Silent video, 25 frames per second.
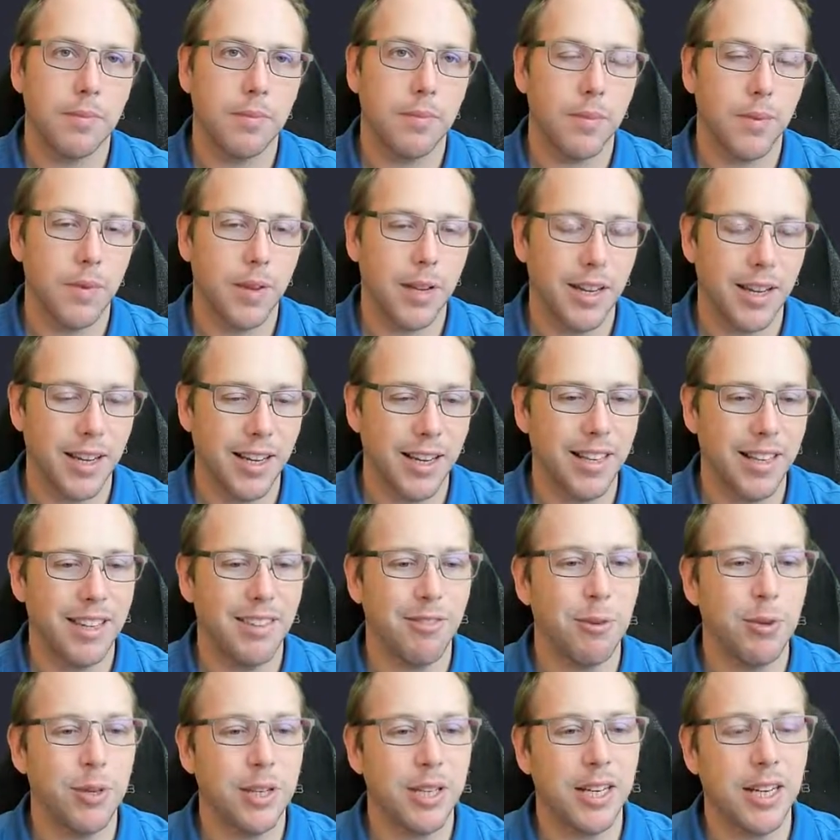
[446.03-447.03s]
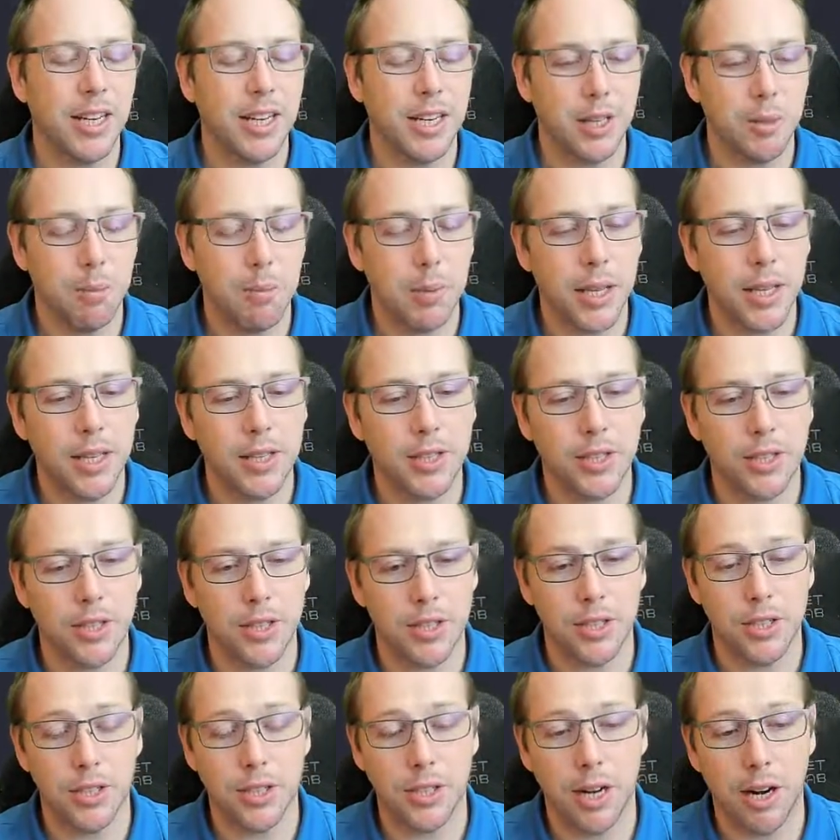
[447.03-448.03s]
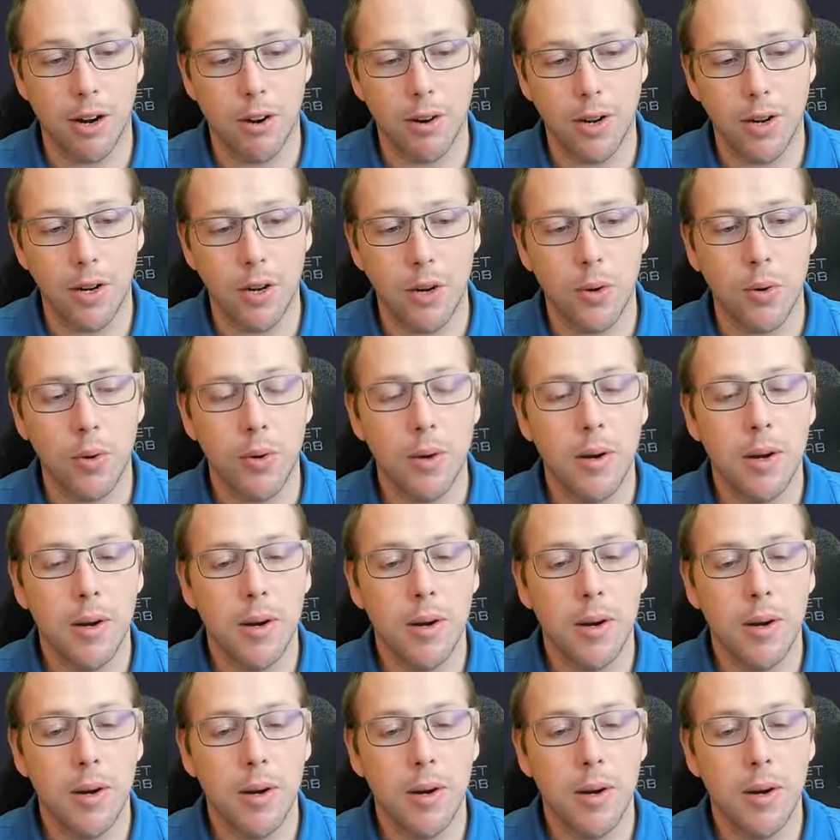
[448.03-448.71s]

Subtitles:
Again, it really kind of depends on the scenario,